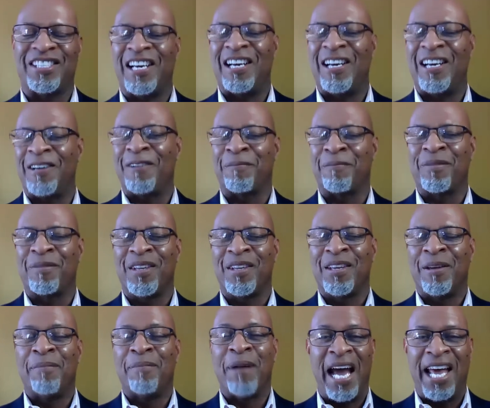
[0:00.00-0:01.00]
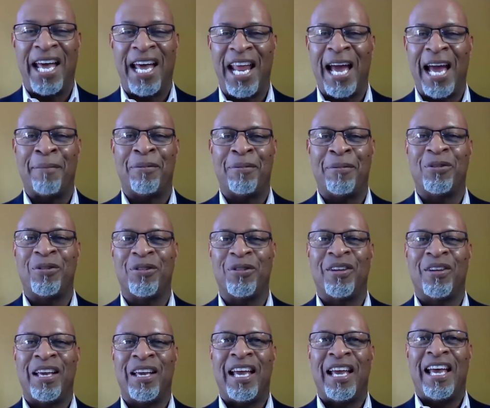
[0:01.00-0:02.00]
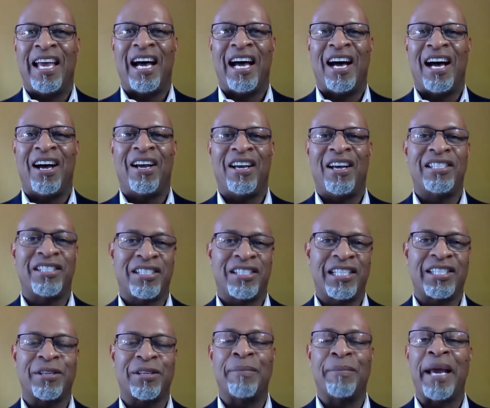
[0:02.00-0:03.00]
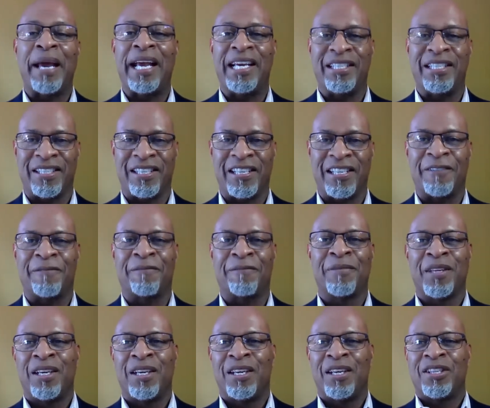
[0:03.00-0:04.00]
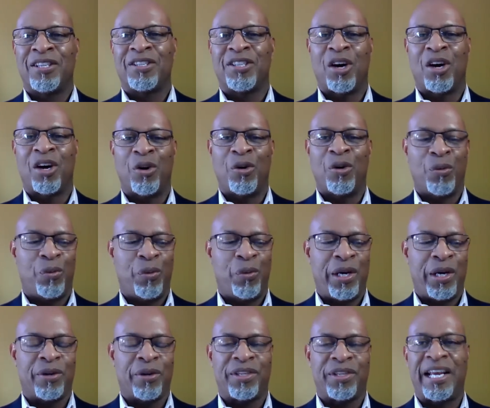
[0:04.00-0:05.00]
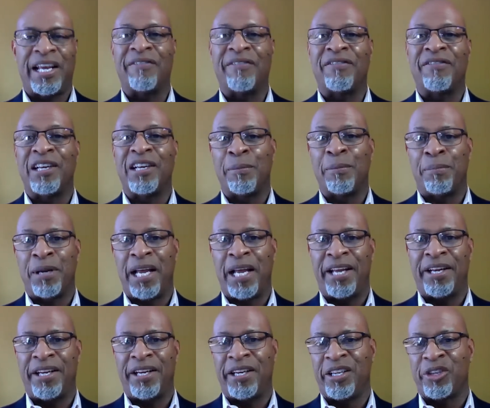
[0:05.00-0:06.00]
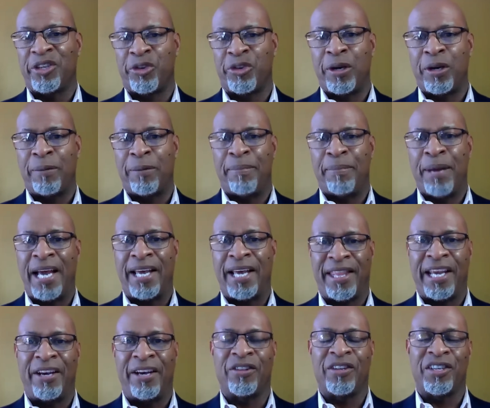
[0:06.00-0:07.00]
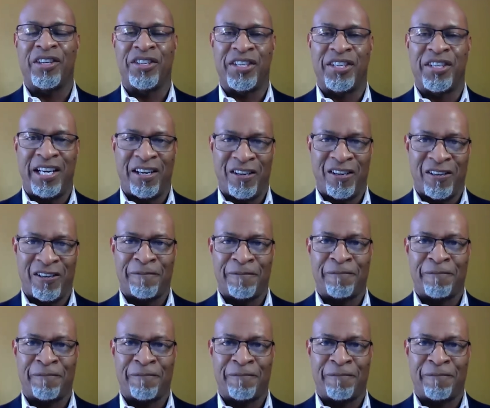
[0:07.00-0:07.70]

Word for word: Um, pineapple, uh, it's just amazing. So we're definitely planning a trip back there this year.